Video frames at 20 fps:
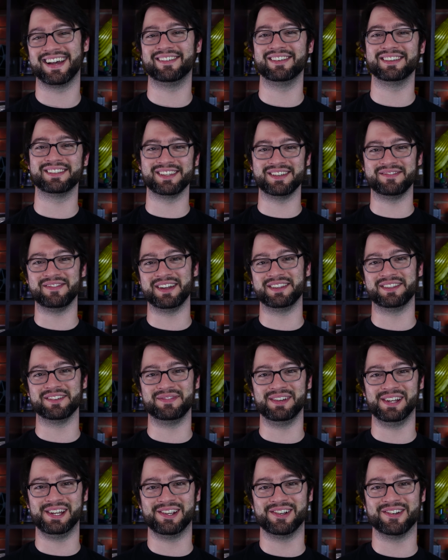obviously meant to
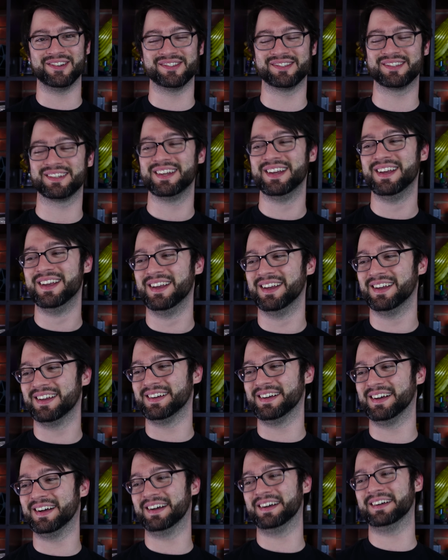be used
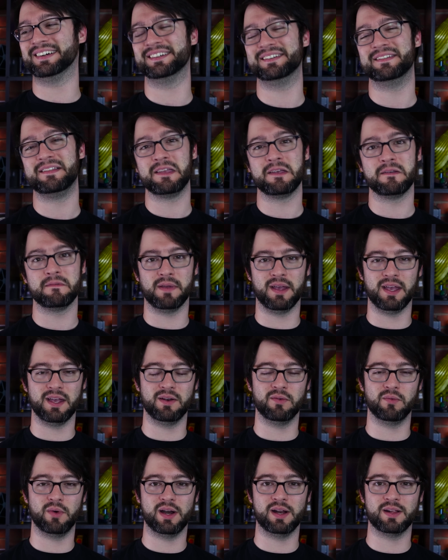
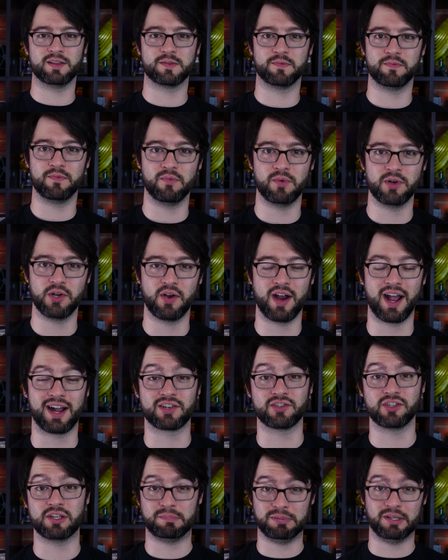and when you're
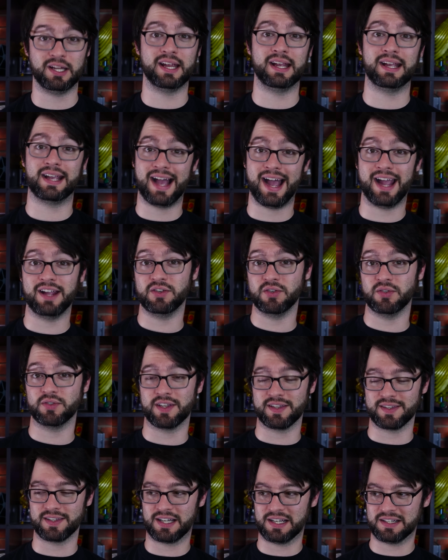actually playing kaijus
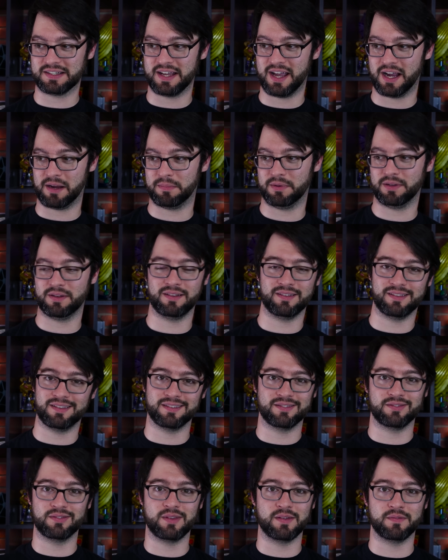as like a deck,
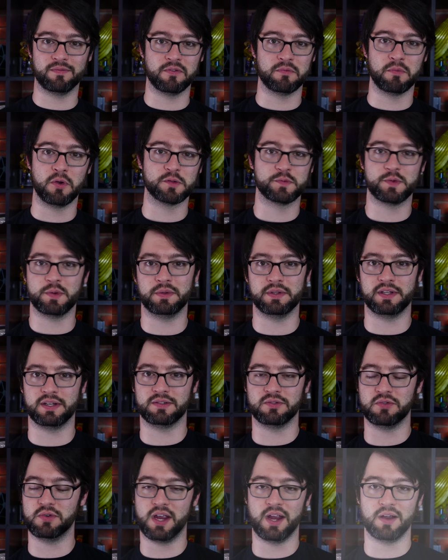but for most people, who